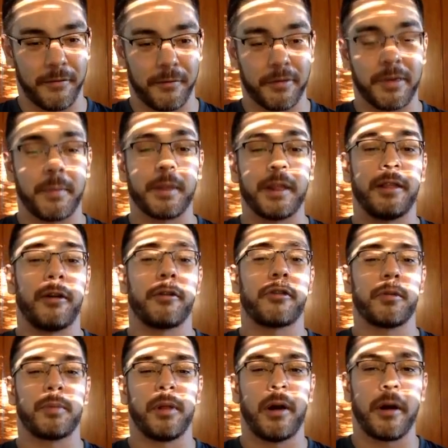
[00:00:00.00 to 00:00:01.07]
For some of the
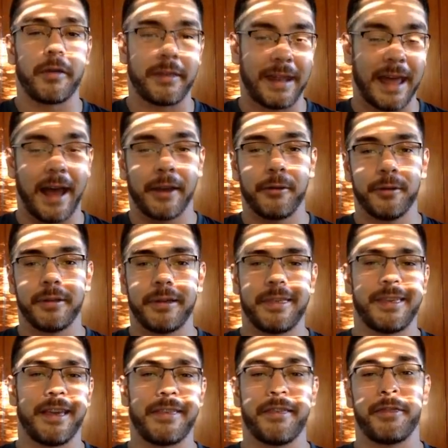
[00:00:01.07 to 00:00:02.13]
larger blogs, it accurately
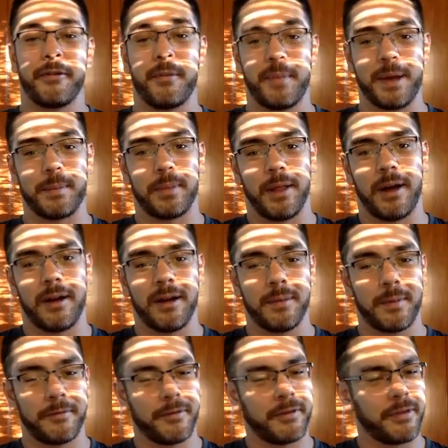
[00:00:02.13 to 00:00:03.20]
says that they're a big
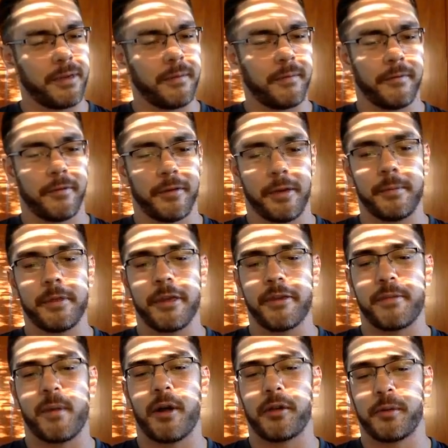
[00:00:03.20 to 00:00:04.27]
blog, but for some of the
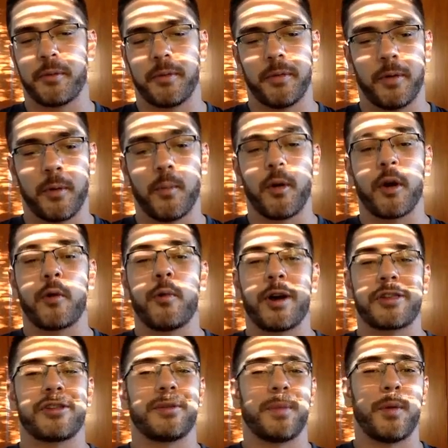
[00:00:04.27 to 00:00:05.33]
smaller or more
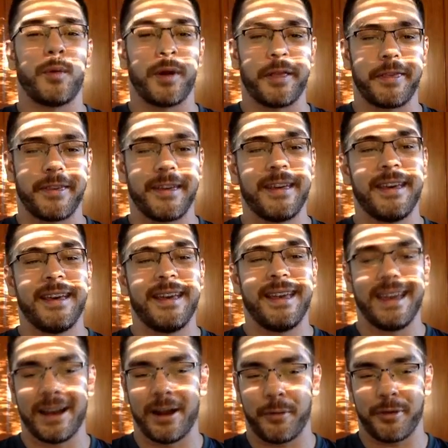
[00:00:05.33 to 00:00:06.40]
questionable ones,
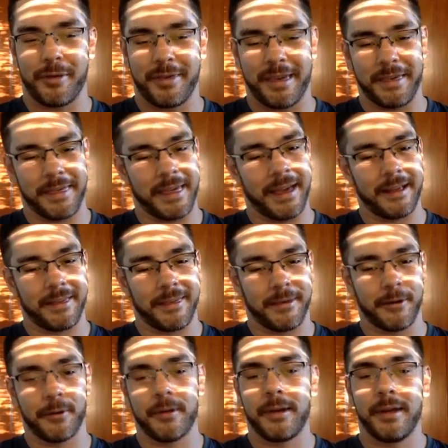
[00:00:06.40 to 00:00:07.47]
it also says that.
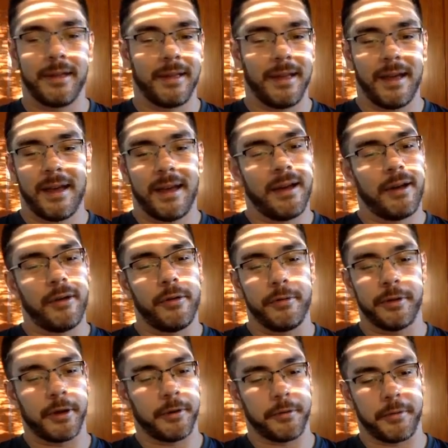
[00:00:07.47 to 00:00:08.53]
So
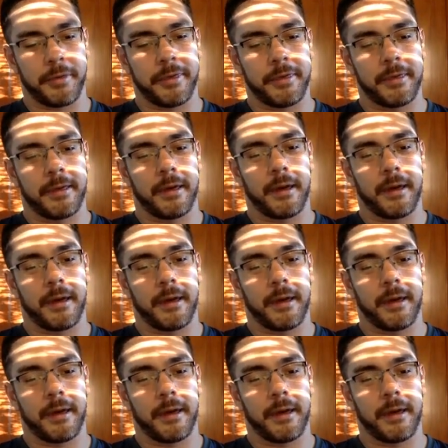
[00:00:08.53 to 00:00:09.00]
who knows?